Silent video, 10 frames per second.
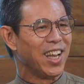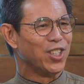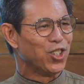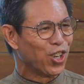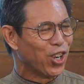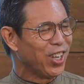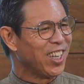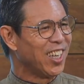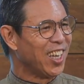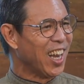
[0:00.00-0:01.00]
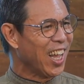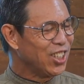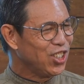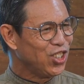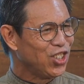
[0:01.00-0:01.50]
enjoy
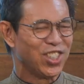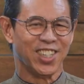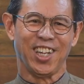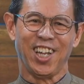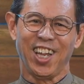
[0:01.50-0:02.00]
lunch,